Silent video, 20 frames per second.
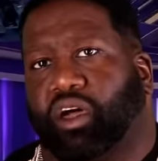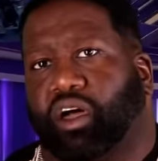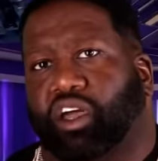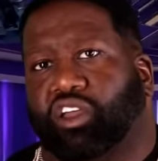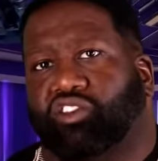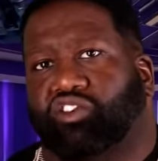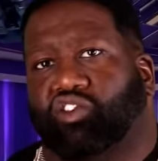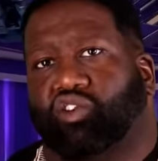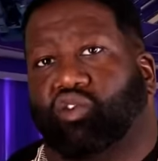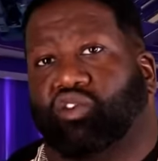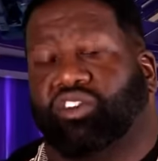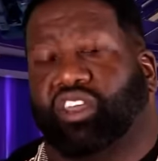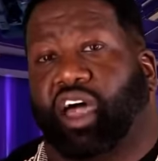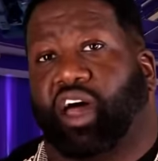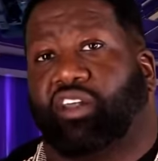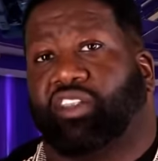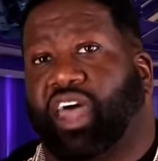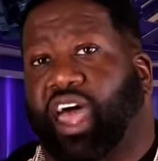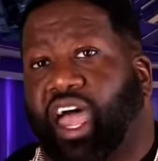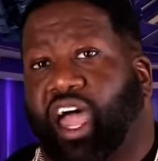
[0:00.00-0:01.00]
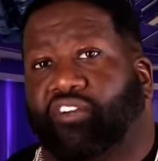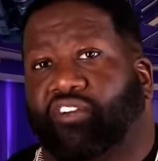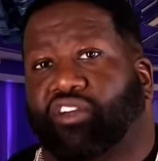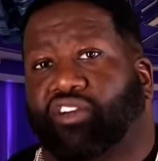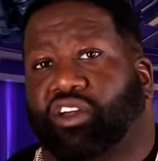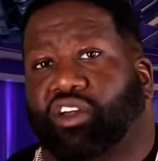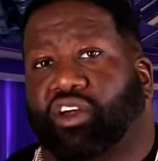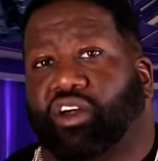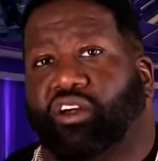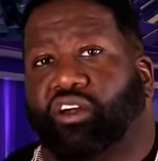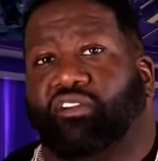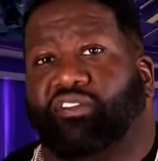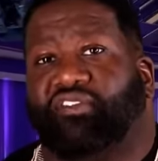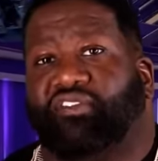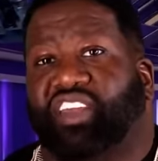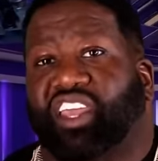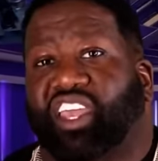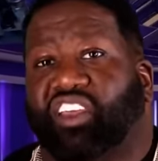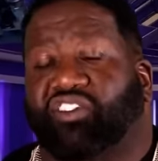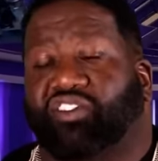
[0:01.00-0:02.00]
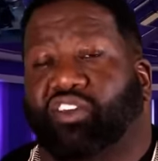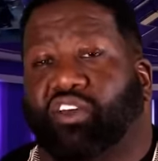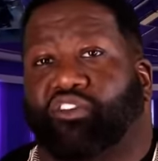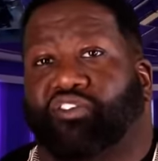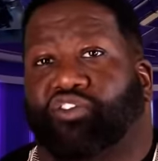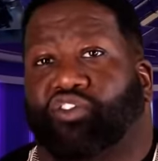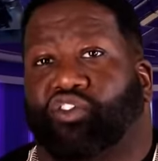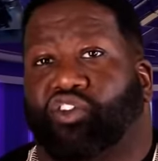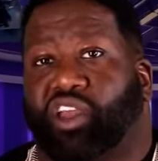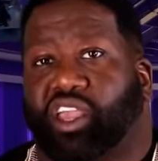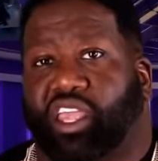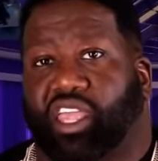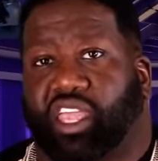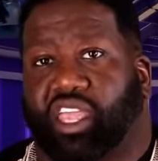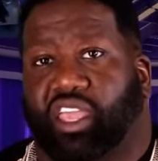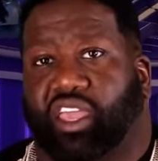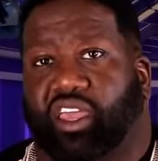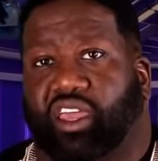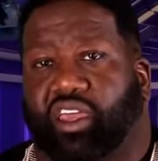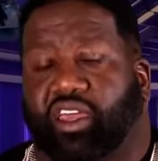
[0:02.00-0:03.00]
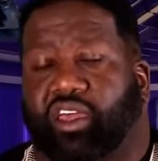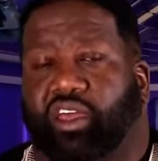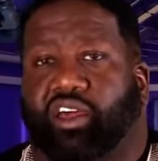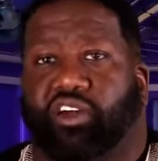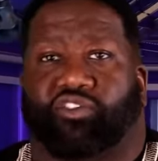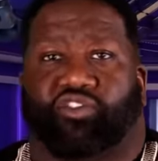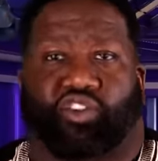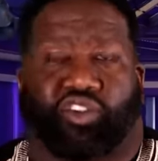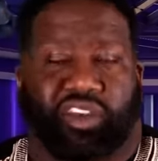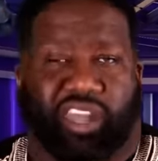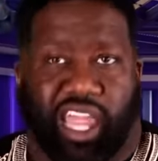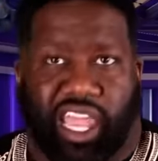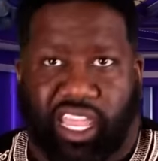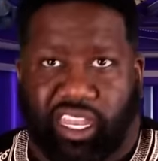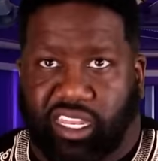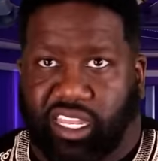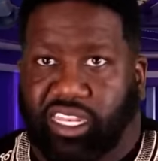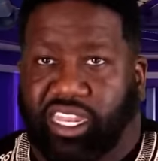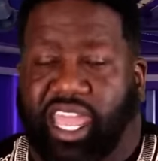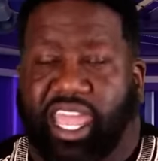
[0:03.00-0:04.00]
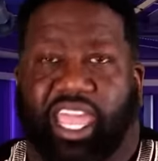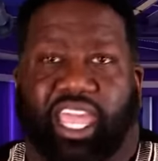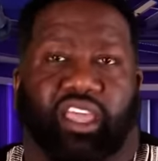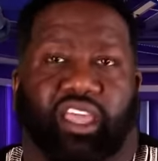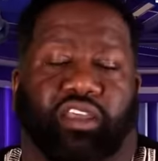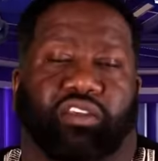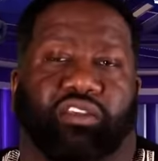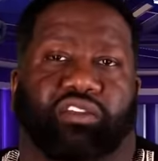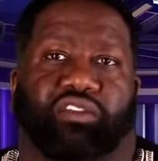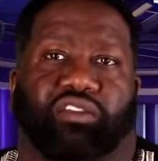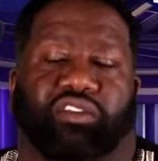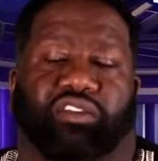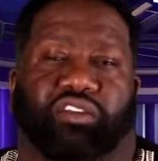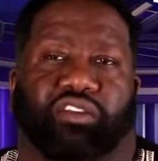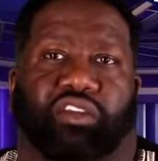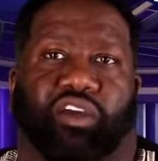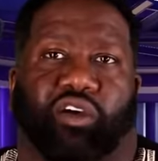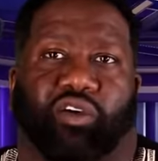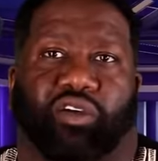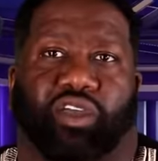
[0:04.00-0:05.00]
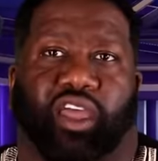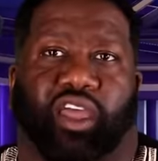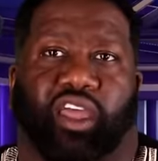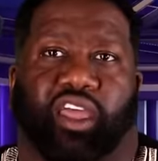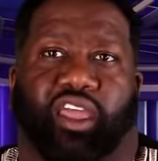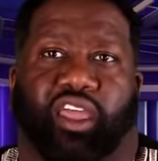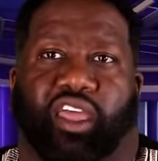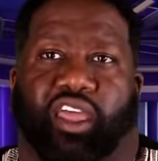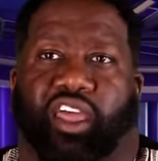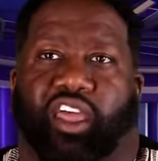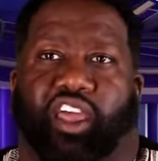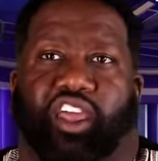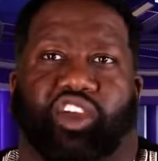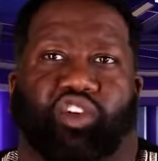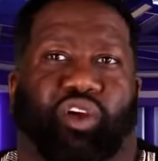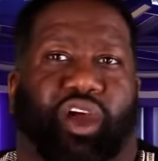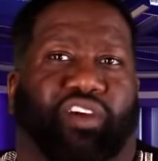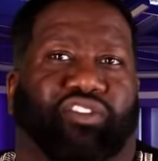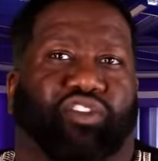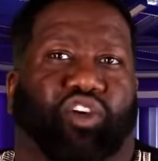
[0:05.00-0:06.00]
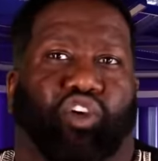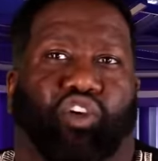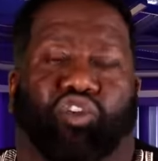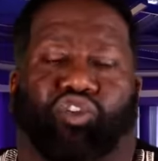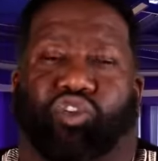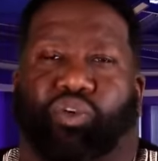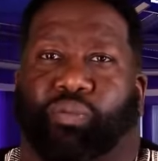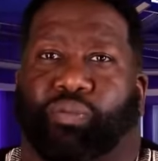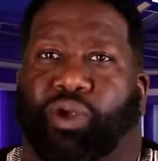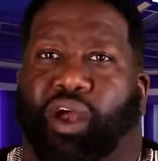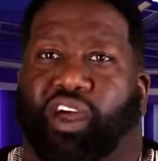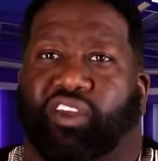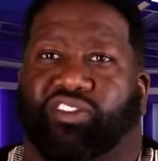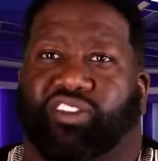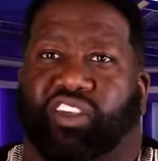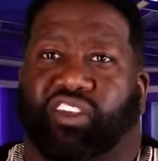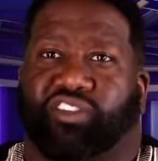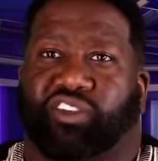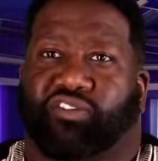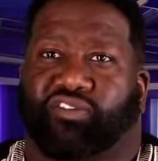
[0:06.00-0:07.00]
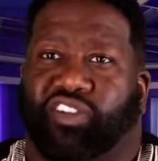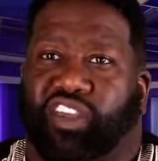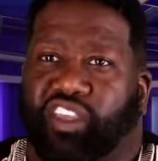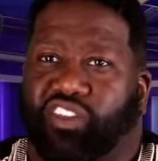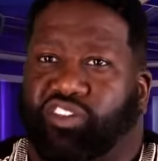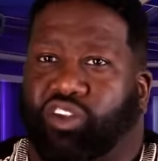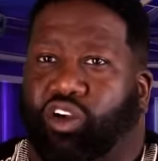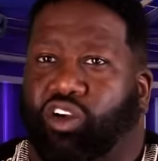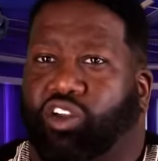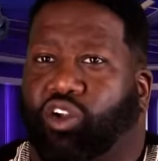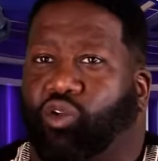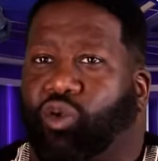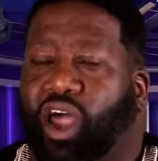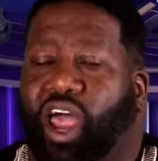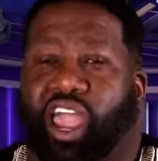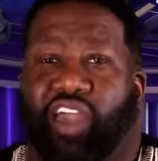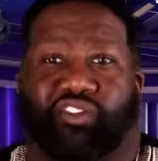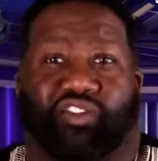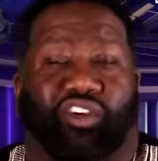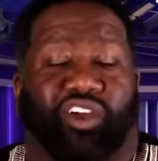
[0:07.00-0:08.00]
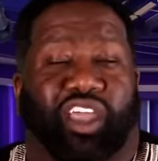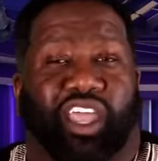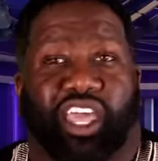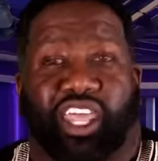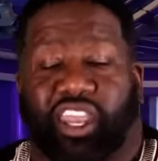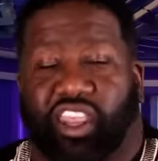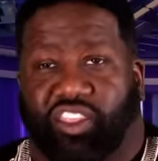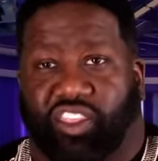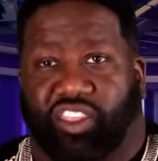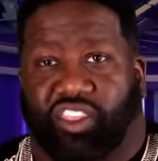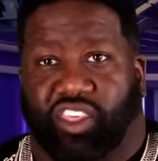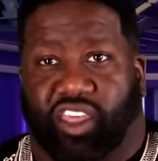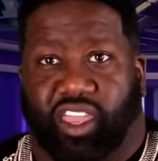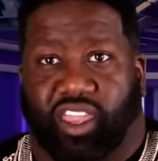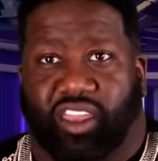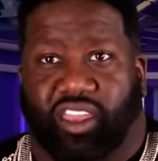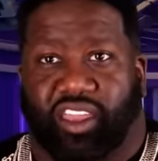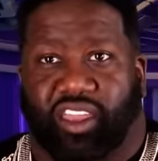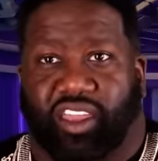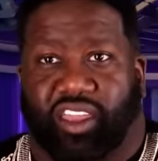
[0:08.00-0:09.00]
uh, to South Africa visa free for 90 days. Okay, you don't have to go through the process of visa on arrival or anything.